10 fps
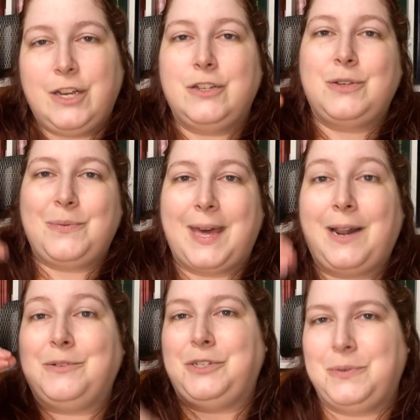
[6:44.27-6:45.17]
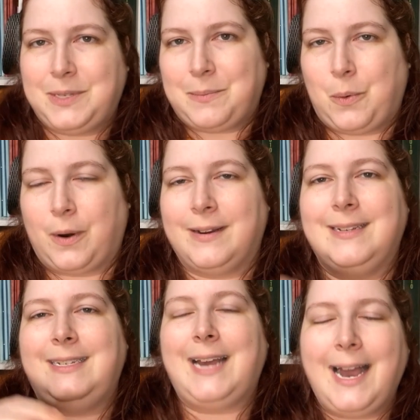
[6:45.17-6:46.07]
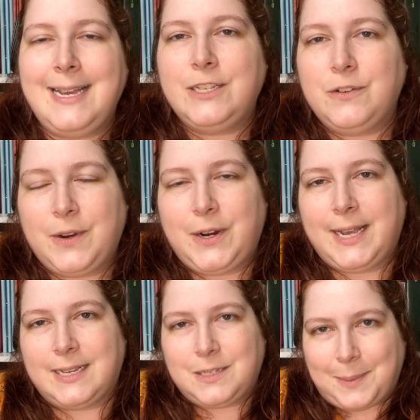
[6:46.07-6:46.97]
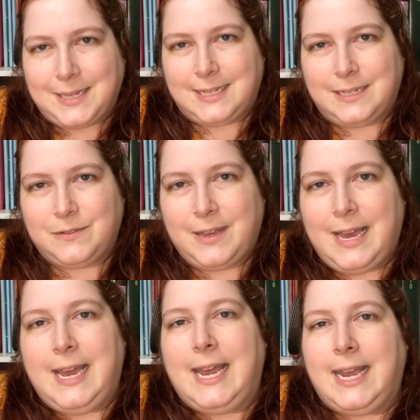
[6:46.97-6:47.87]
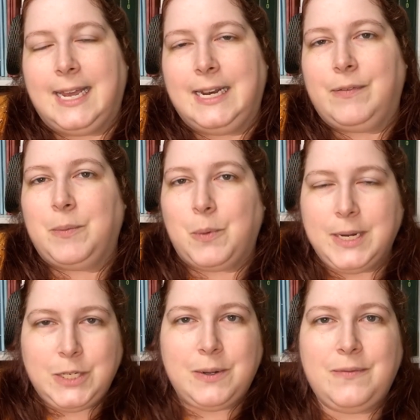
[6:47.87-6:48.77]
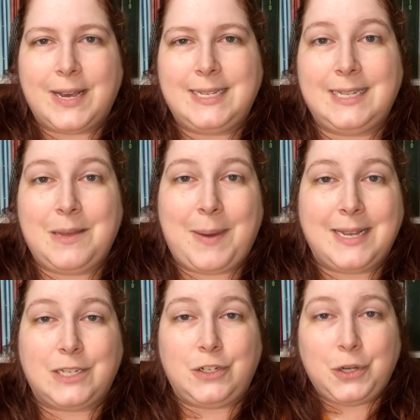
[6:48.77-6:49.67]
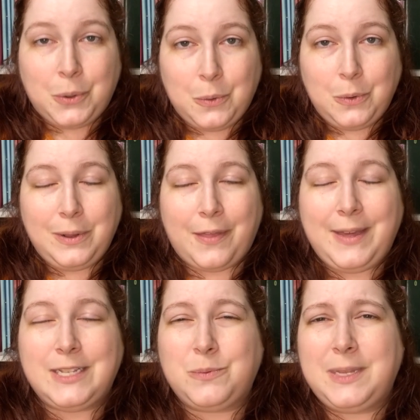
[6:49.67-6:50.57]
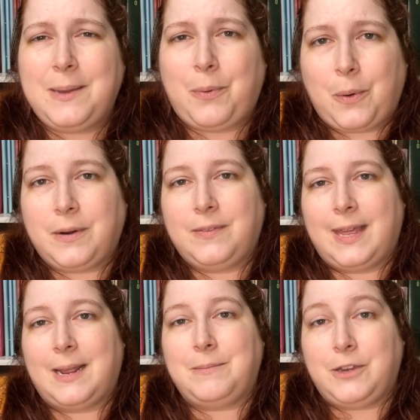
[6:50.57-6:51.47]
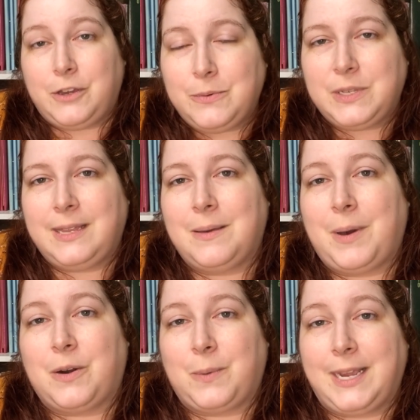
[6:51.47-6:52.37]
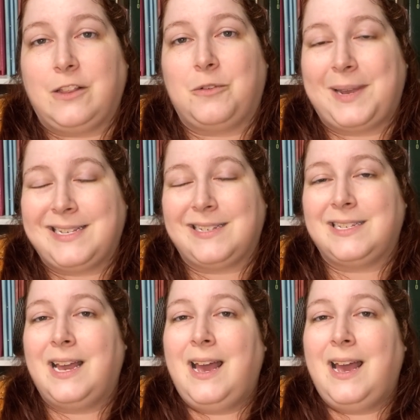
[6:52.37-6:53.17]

so that I'll use it more. Dies are very expensive. And if I'm going to invest in them as a tool, I think it's really important that I'm using them on a regular basis.